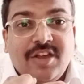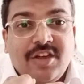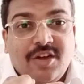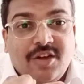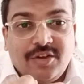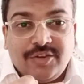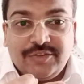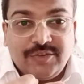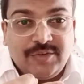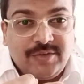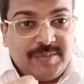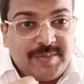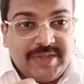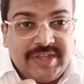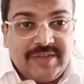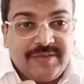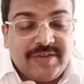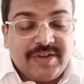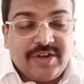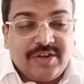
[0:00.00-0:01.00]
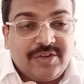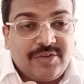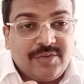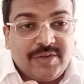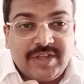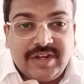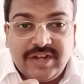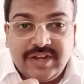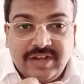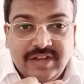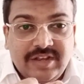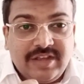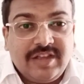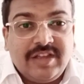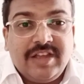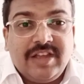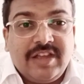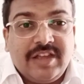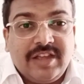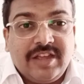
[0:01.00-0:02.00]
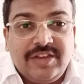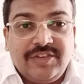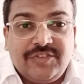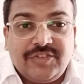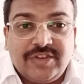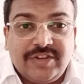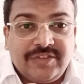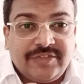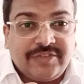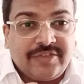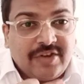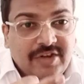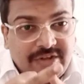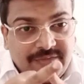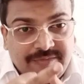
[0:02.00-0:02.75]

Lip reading: also will be given on your insurance card.